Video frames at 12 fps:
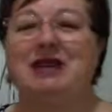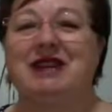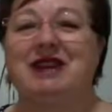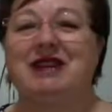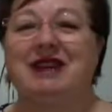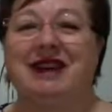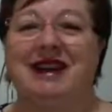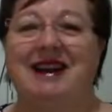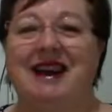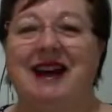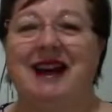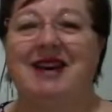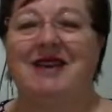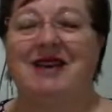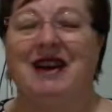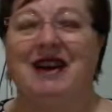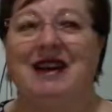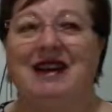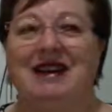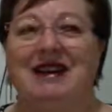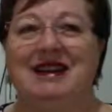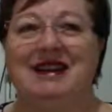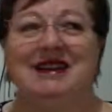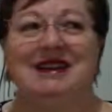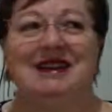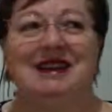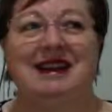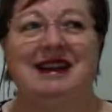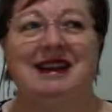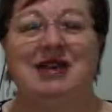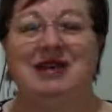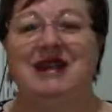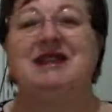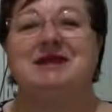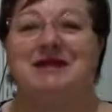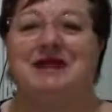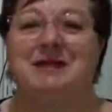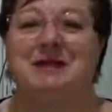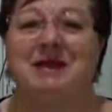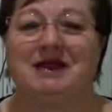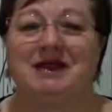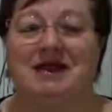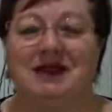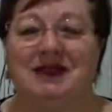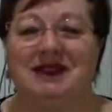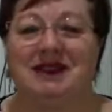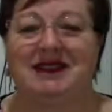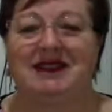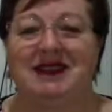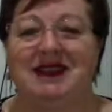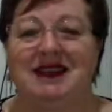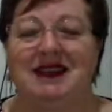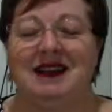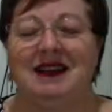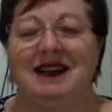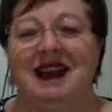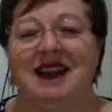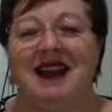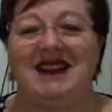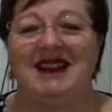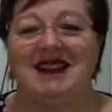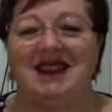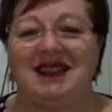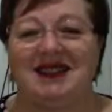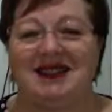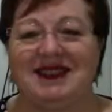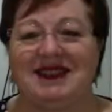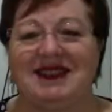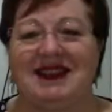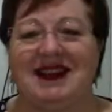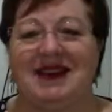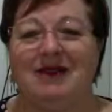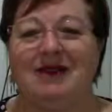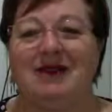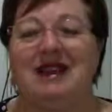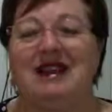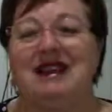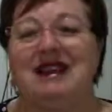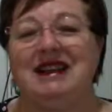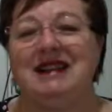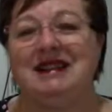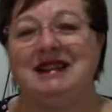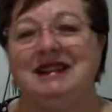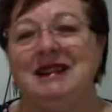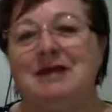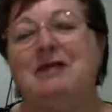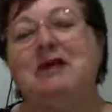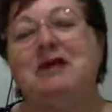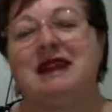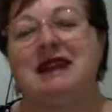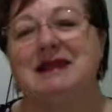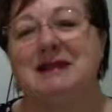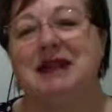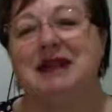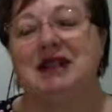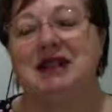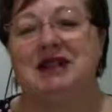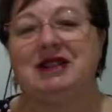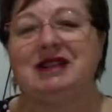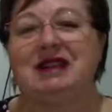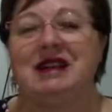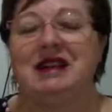that they're not going to have an aggressive response to us. Now, that's just a really simple explanation,